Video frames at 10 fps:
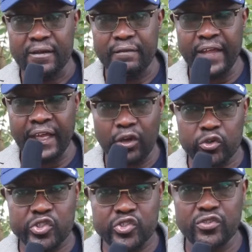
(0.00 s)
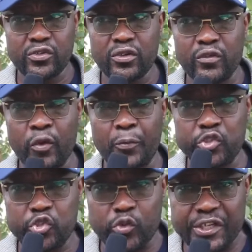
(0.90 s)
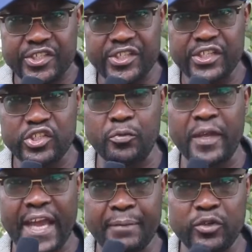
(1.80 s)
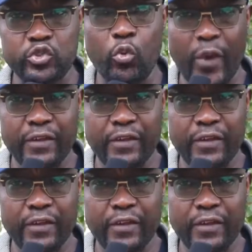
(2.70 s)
They lost the opportunity to be able to win